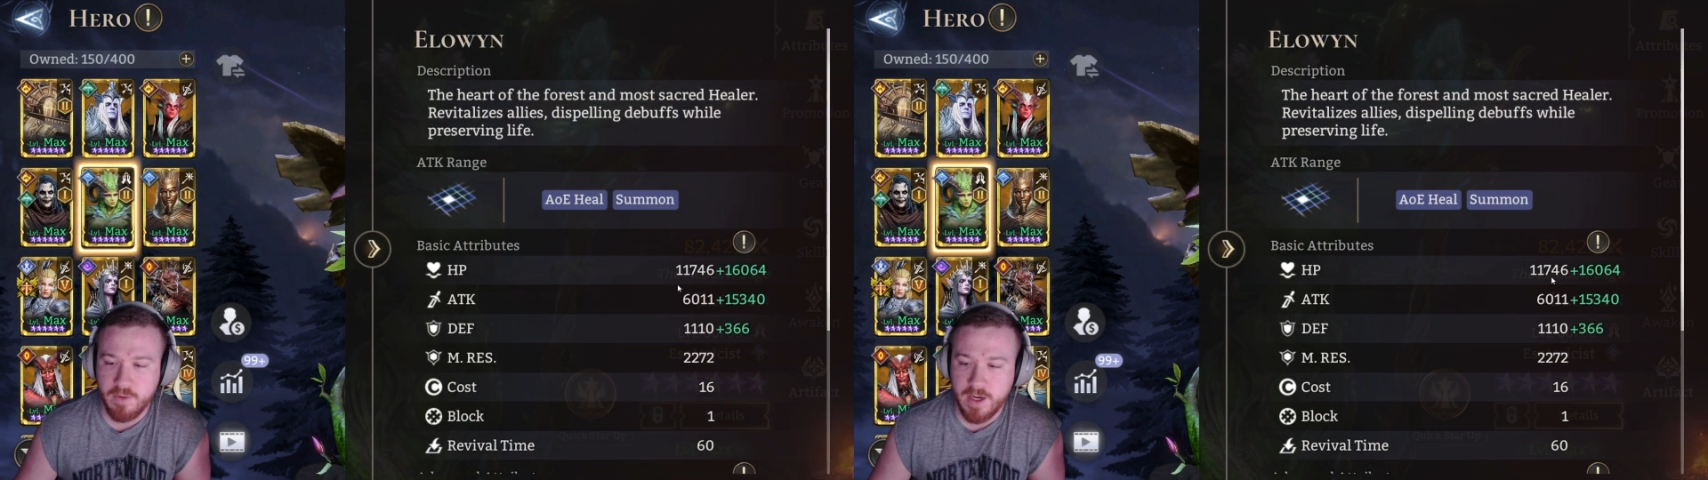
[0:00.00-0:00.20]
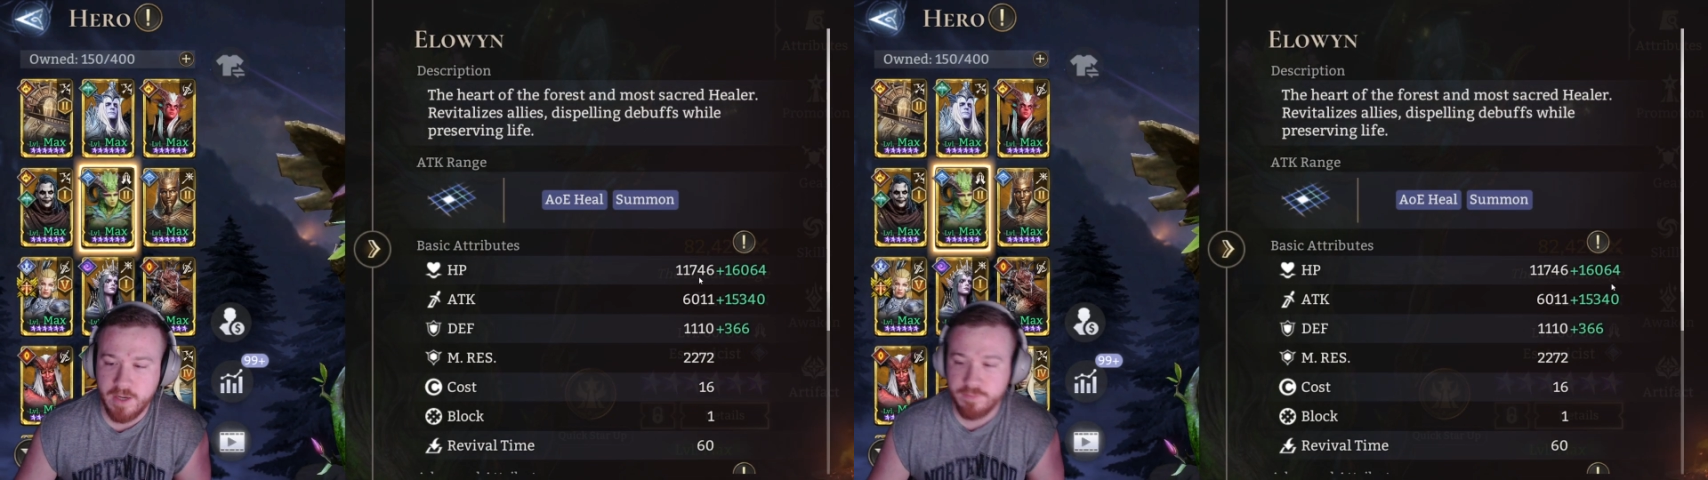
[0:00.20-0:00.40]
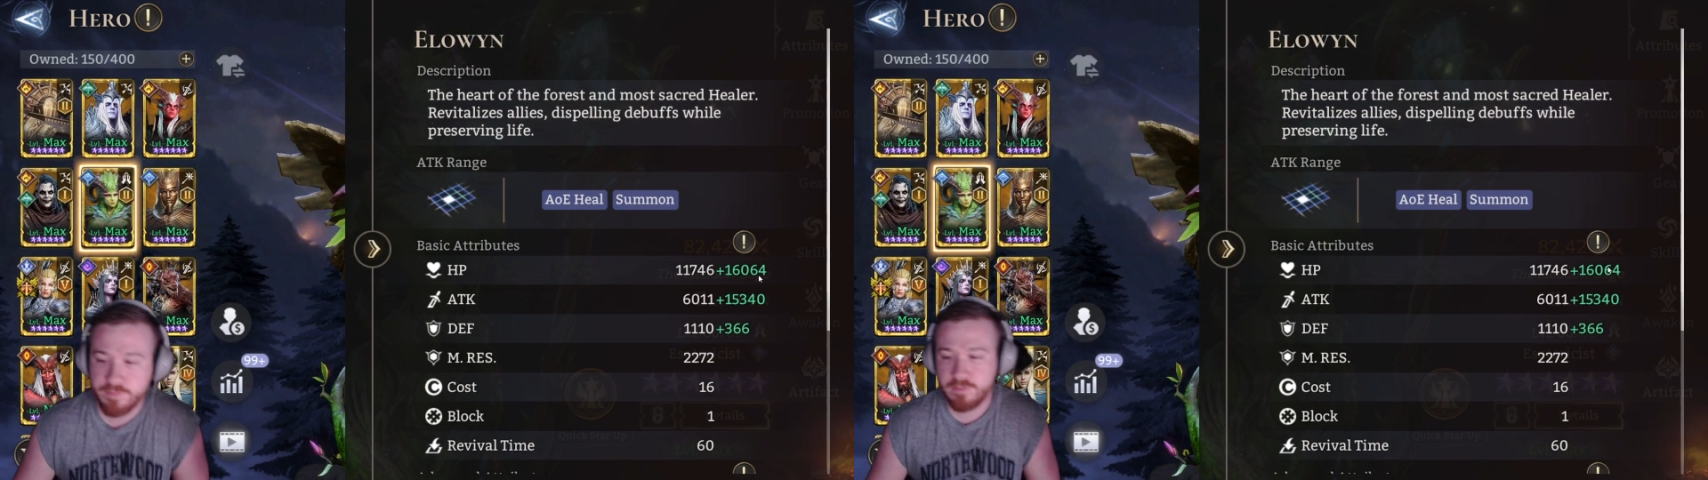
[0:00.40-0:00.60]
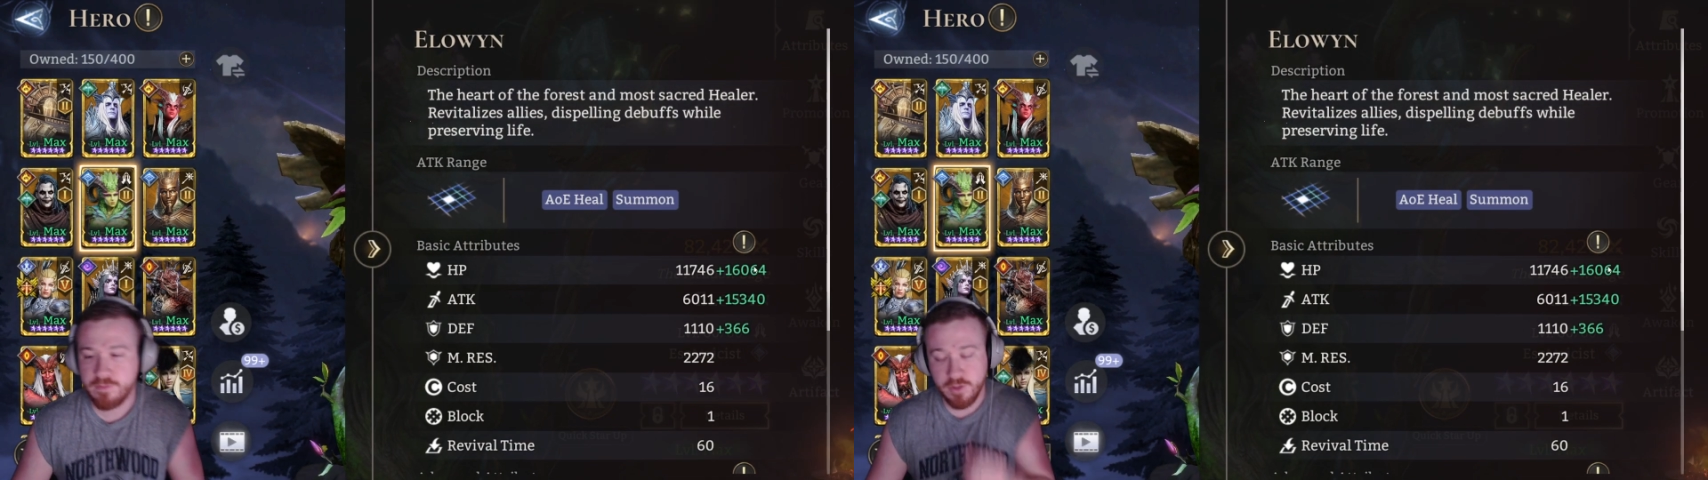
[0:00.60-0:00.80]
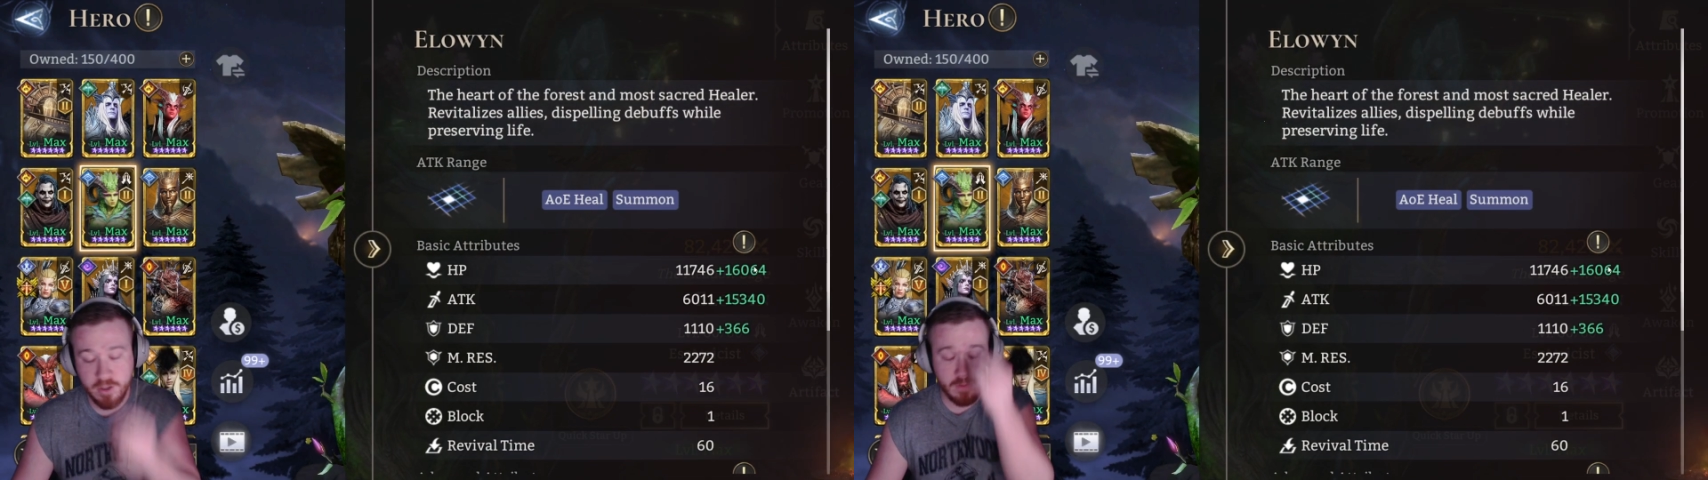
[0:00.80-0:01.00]
I've,
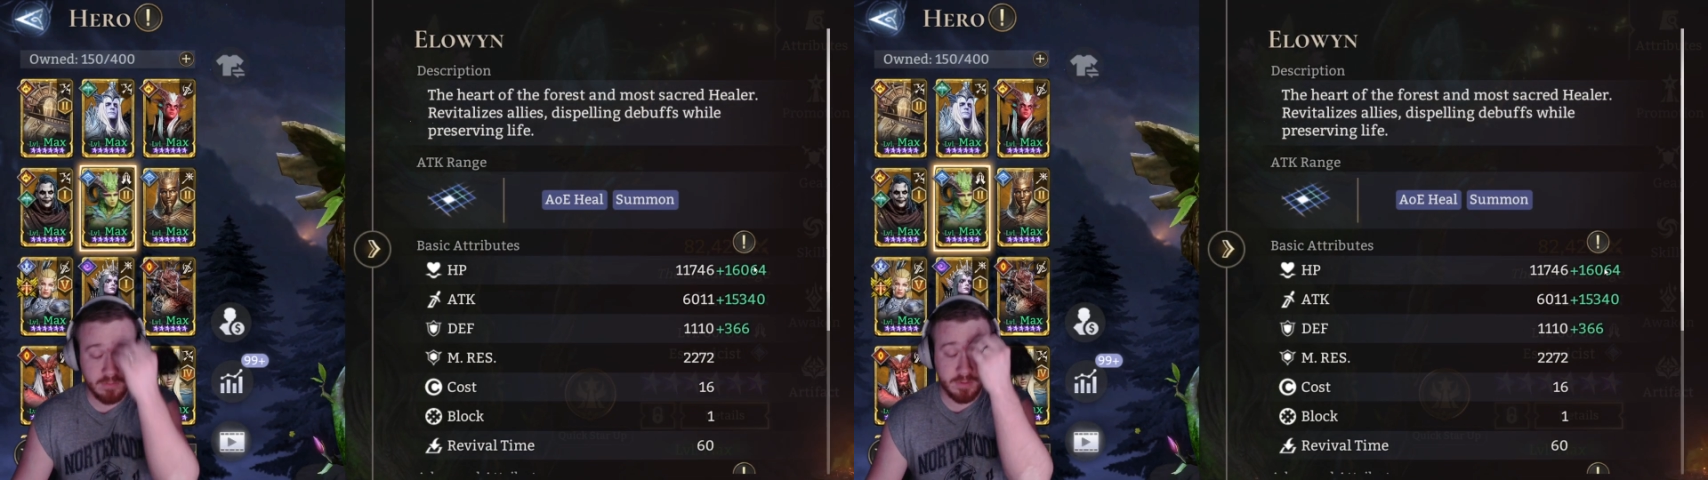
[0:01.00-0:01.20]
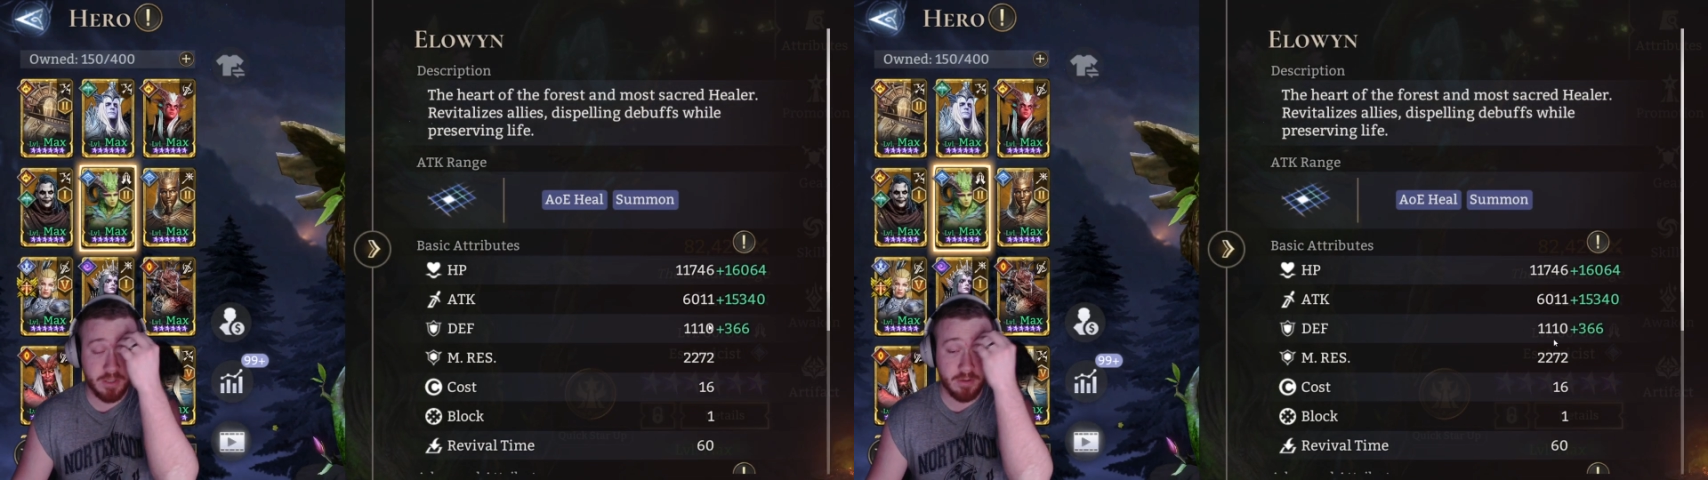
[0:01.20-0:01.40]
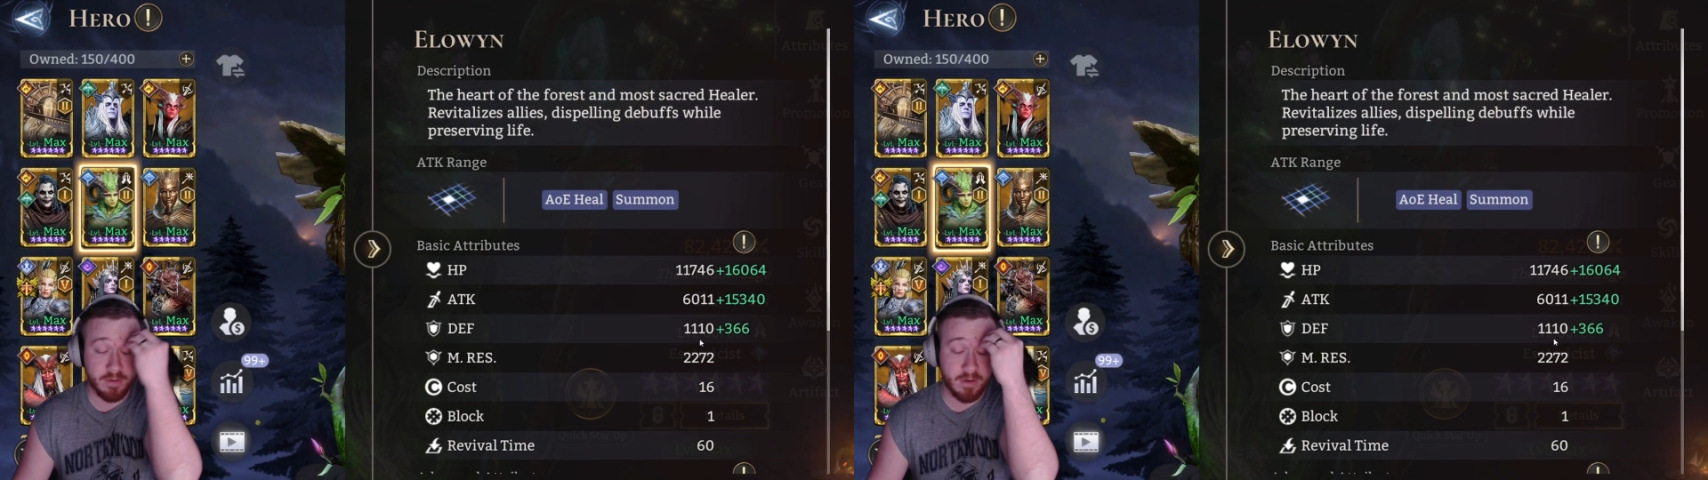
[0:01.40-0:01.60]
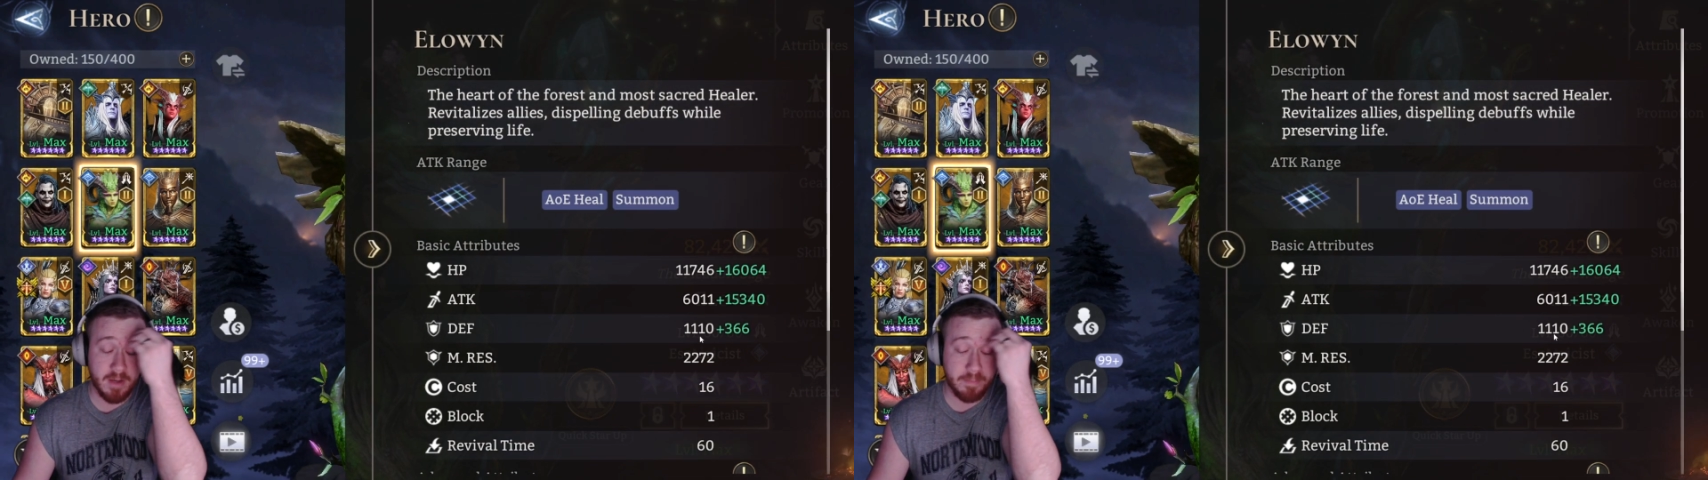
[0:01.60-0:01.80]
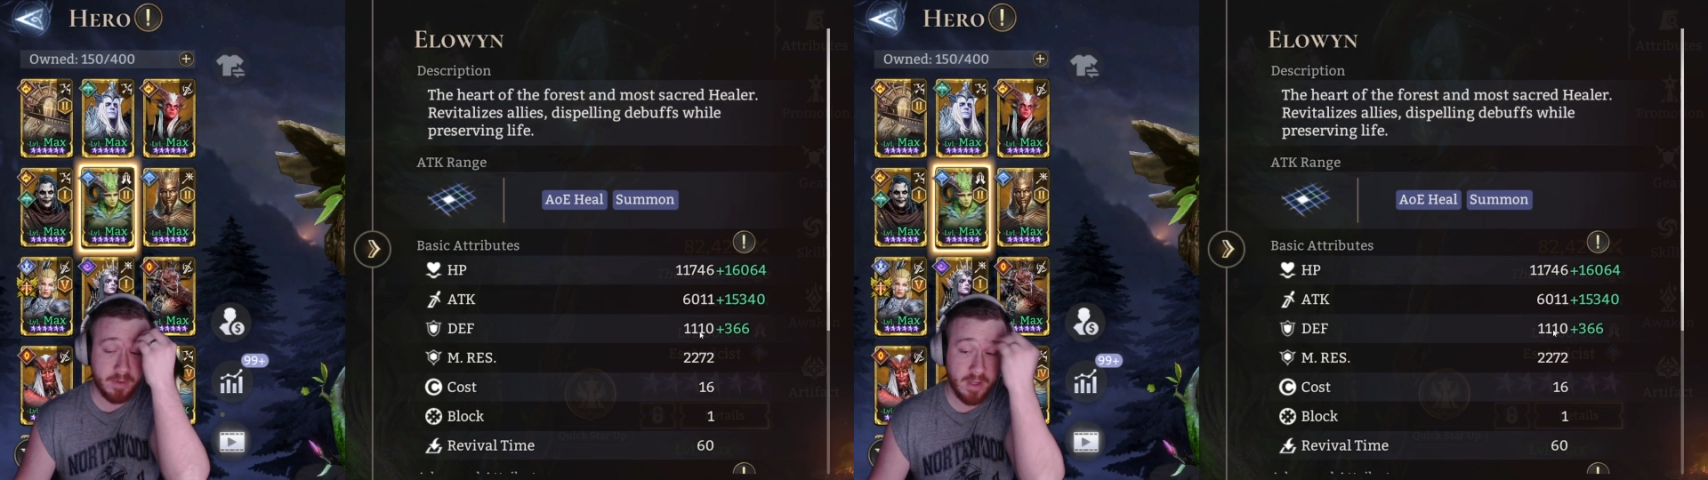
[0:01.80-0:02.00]
geared her
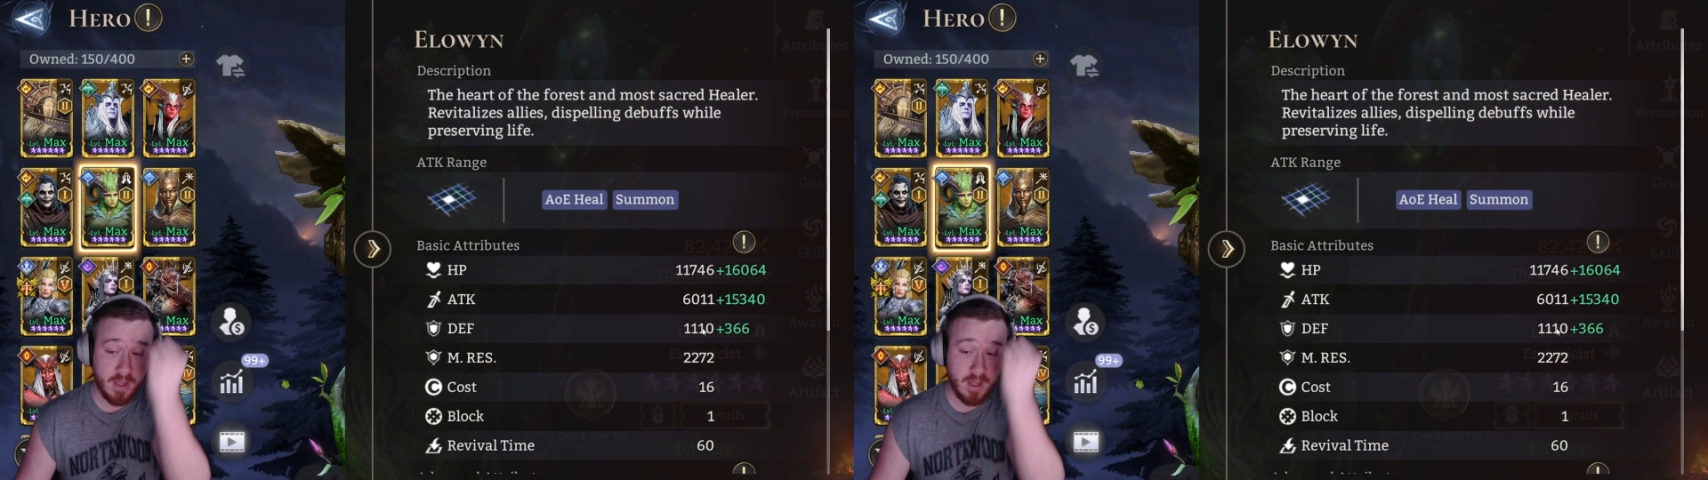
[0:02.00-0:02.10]
up.